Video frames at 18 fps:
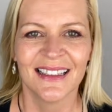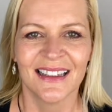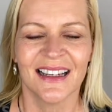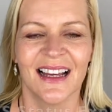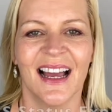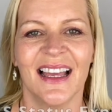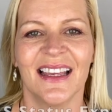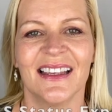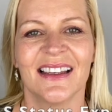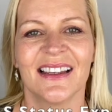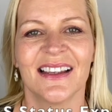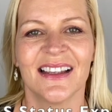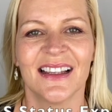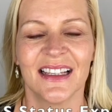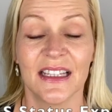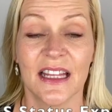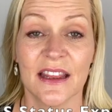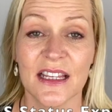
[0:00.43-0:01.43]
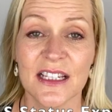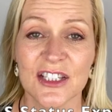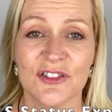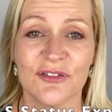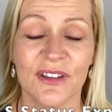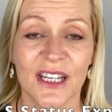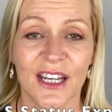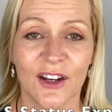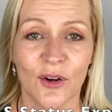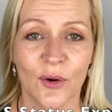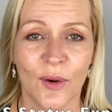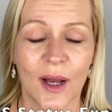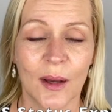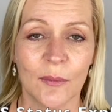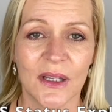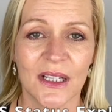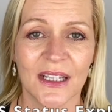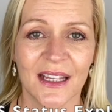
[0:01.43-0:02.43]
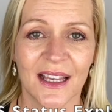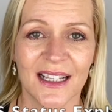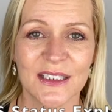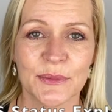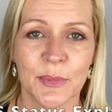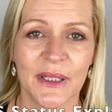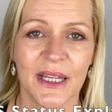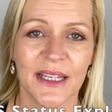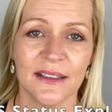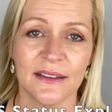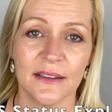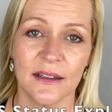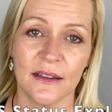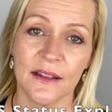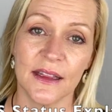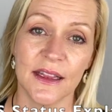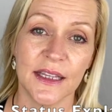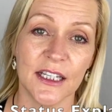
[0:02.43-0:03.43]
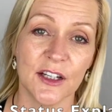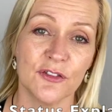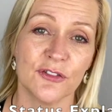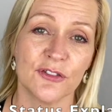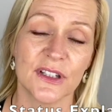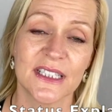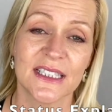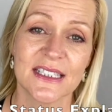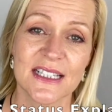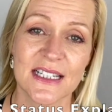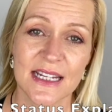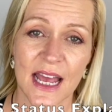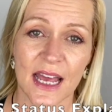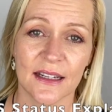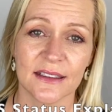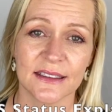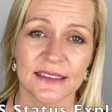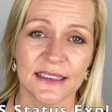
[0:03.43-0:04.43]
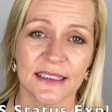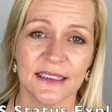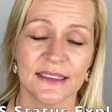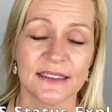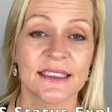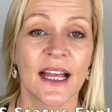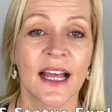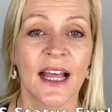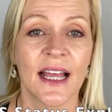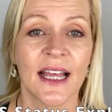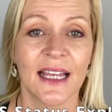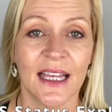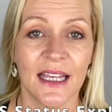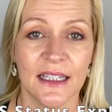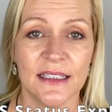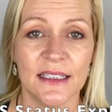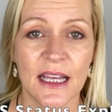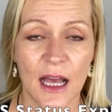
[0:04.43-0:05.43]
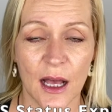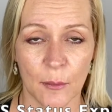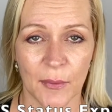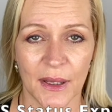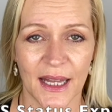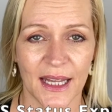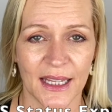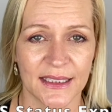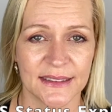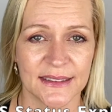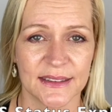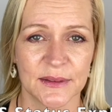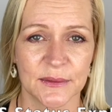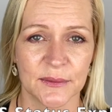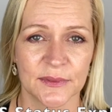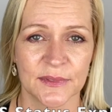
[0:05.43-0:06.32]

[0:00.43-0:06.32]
Hi, in this video, I'm going to explain the different statuses in the MLS.